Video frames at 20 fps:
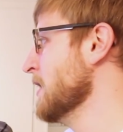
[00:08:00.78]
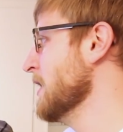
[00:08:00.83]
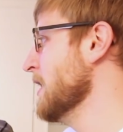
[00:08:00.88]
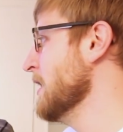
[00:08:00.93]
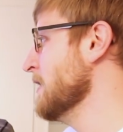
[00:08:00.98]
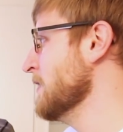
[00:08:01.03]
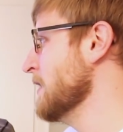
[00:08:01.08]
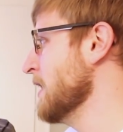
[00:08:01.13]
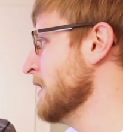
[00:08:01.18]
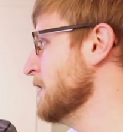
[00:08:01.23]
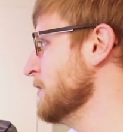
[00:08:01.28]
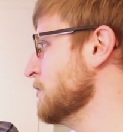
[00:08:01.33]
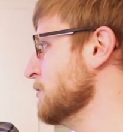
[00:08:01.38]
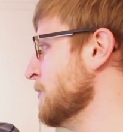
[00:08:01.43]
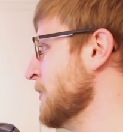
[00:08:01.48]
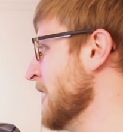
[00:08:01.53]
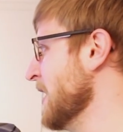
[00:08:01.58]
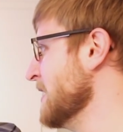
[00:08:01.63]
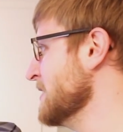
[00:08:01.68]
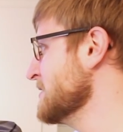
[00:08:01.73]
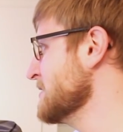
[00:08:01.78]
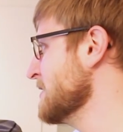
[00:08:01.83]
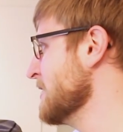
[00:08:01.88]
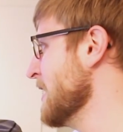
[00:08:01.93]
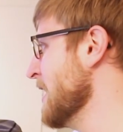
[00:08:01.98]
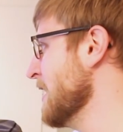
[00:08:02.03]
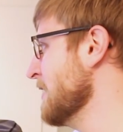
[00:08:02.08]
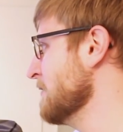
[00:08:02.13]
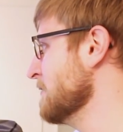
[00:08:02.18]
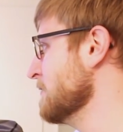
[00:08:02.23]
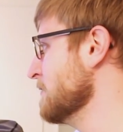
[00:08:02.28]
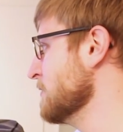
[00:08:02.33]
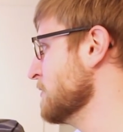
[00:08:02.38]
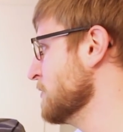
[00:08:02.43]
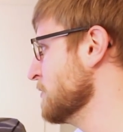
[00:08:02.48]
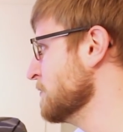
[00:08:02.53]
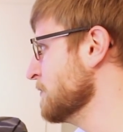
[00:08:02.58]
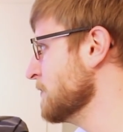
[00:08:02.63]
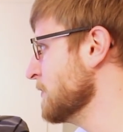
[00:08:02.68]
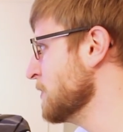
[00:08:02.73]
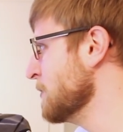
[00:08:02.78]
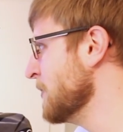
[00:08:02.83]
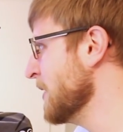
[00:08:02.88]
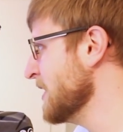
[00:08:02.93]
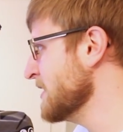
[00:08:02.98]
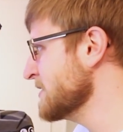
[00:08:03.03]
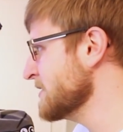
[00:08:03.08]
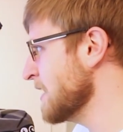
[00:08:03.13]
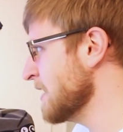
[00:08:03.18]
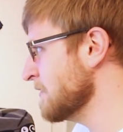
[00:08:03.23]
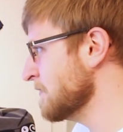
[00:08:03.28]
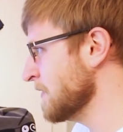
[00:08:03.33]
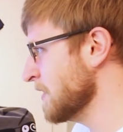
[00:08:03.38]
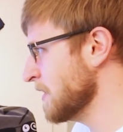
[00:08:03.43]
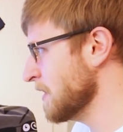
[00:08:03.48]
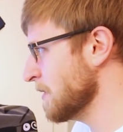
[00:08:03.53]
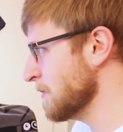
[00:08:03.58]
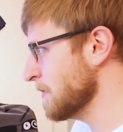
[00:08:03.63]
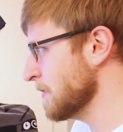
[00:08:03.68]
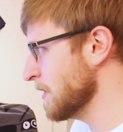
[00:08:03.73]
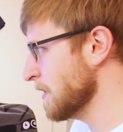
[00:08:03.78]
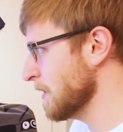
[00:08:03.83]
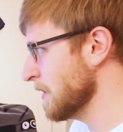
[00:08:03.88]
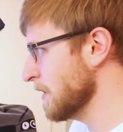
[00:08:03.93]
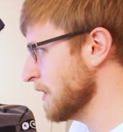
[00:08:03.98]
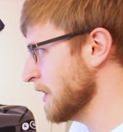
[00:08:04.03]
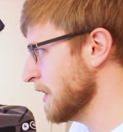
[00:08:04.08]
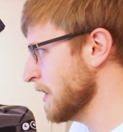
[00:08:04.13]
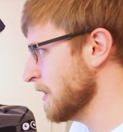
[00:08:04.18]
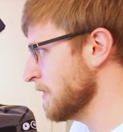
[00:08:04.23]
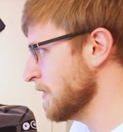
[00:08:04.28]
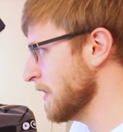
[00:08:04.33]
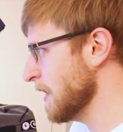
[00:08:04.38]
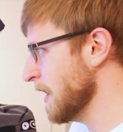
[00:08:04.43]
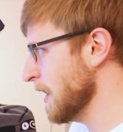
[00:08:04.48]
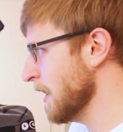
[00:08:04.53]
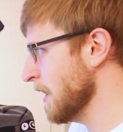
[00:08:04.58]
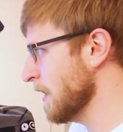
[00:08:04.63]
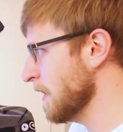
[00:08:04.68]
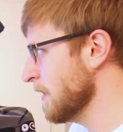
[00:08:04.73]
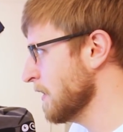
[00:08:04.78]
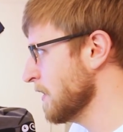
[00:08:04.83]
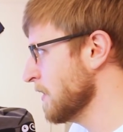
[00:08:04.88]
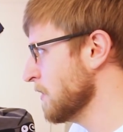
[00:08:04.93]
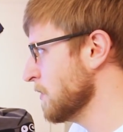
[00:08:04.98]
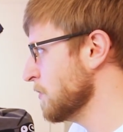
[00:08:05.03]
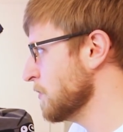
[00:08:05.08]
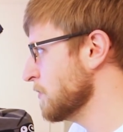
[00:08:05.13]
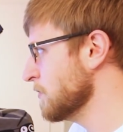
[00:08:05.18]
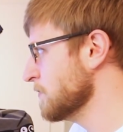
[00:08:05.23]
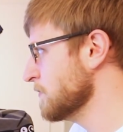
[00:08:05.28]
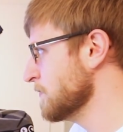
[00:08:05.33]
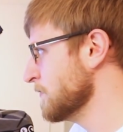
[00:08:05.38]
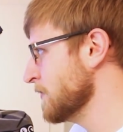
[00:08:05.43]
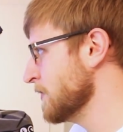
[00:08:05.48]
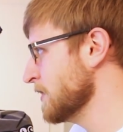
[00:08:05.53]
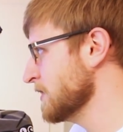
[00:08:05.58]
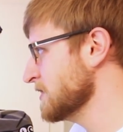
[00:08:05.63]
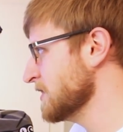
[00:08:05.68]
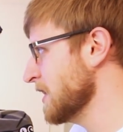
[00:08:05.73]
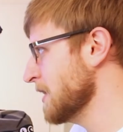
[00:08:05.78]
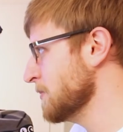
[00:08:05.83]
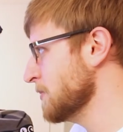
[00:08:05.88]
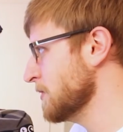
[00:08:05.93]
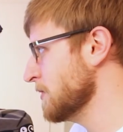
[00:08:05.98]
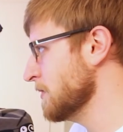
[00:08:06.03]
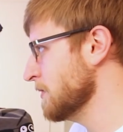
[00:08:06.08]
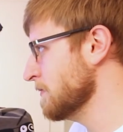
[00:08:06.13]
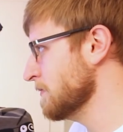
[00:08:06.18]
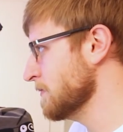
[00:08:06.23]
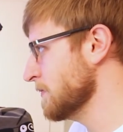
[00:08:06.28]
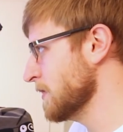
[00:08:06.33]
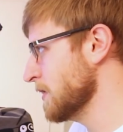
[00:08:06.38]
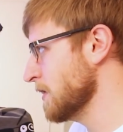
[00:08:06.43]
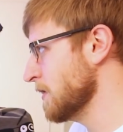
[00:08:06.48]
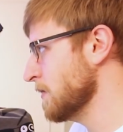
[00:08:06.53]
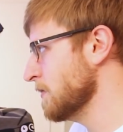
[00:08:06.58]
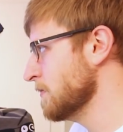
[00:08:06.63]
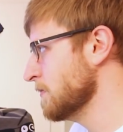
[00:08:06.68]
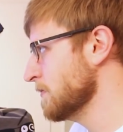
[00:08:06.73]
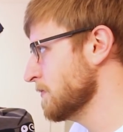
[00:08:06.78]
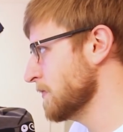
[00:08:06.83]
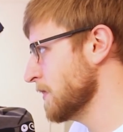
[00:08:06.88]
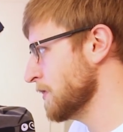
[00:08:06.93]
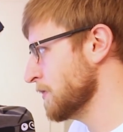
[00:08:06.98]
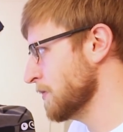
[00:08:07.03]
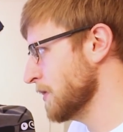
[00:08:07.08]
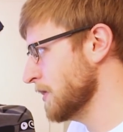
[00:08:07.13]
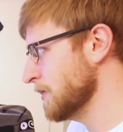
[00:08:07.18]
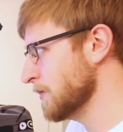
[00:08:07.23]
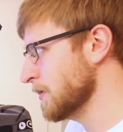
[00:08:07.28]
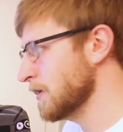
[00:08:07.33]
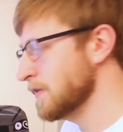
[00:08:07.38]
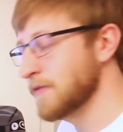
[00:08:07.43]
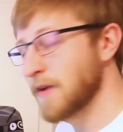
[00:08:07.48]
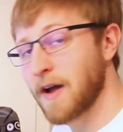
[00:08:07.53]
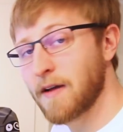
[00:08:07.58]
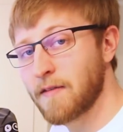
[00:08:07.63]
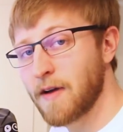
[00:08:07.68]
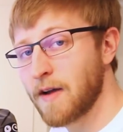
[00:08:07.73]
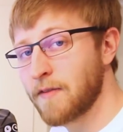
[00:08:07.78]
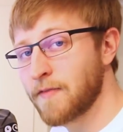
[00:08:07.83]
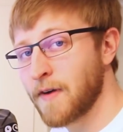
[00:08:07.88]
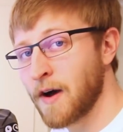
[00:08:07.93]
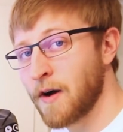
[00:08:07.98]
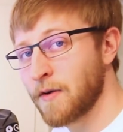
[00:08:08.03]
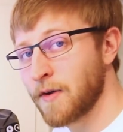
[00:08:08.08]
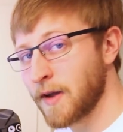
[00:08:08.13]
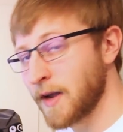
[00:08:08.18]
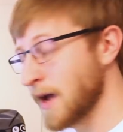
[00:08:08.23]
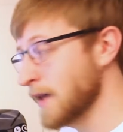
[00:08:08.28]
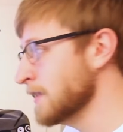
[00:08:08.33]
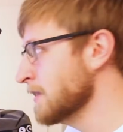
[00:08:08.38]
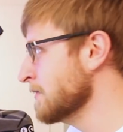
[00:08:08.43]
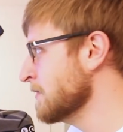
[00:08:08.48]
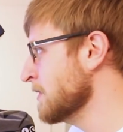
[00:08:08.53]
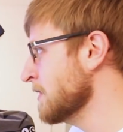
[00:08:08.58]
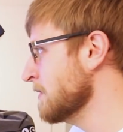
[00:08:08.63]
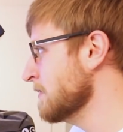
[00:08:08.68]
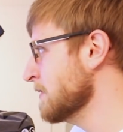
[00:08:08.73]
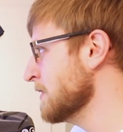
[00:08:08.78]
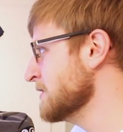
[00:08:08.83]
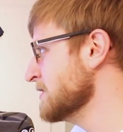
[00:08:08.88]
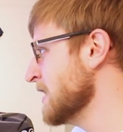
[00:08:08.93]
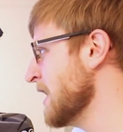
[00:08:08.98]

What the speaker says: And then you paste that VIN number in there. For example, the 335 I found, I got the VIN. Let's